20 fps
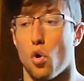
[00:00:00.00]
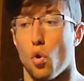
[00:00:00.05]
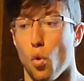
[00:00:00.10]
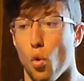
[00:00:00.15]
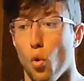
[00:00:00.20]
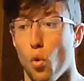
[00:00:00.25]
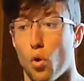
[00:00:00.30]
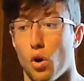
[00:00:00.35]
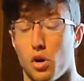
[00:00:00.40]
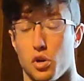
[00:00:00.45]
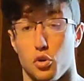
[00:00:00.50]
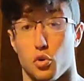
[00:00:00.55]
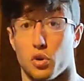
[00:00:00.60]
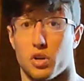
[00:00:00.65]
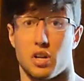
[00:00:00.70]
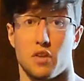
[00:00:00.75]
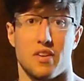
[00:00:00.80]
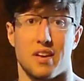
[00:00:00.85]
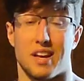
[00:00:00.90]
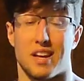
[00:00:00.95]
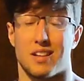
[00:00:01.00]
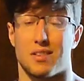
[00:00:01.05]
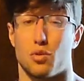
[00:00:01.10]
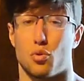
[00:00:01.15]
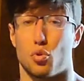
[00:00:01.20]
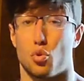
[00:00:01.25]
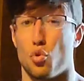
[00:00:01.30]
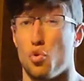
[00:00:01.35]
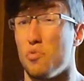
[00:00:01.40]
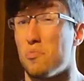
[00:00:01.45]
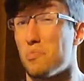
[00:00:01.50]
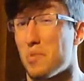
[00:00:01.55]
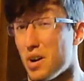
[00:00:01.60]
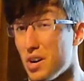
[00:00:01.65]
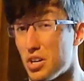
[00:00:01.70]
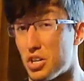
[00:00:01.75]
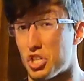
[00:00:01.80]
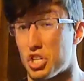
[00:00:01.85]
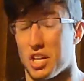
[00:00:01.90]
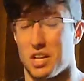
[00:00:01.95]
or you're giving it too
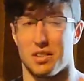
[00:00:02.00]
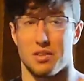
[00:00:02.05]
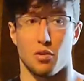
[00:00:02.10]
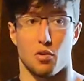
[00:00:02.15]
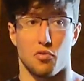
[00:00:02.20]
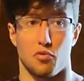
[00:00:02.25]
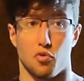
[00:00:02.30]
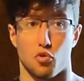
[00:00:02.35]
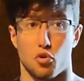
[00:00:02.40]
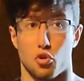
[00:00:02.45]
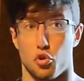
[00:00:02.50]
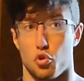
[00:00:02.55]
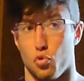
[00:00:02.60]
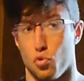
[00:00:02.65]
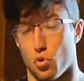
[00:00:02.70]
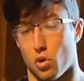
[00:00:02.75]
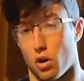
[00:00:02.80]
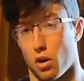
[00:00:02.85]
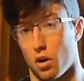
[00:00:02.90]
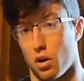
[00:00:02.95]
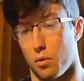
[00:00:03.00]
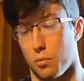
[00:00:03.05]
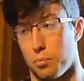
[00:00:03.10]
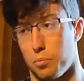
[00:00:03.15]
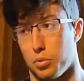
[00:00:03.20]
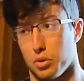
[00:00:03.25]
much and therefore you are